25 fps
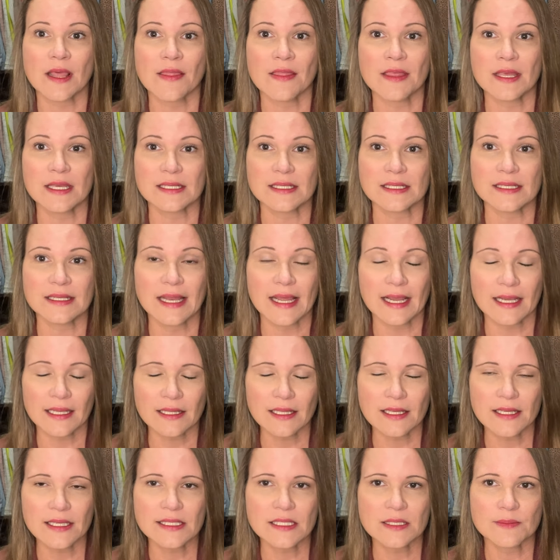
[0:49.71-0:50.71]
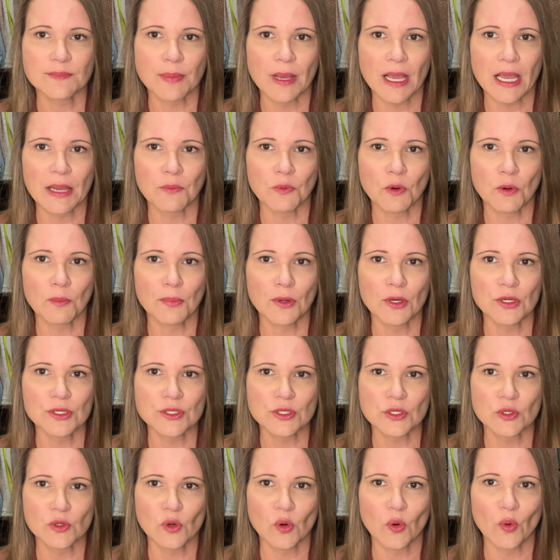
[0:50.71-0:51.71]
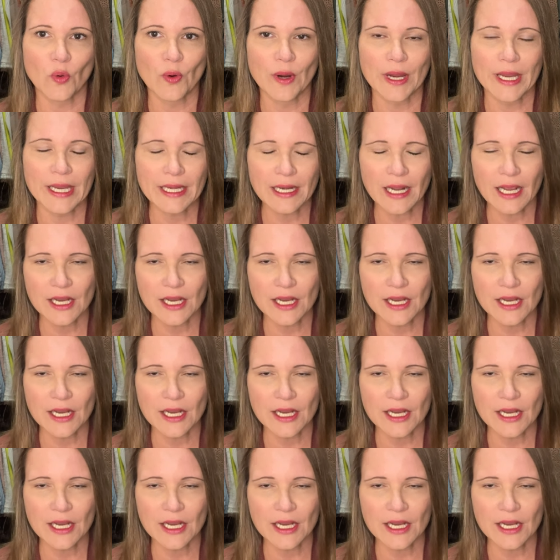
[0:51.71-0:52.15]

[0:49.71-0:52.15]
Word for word: this necklace by Roberto Coin.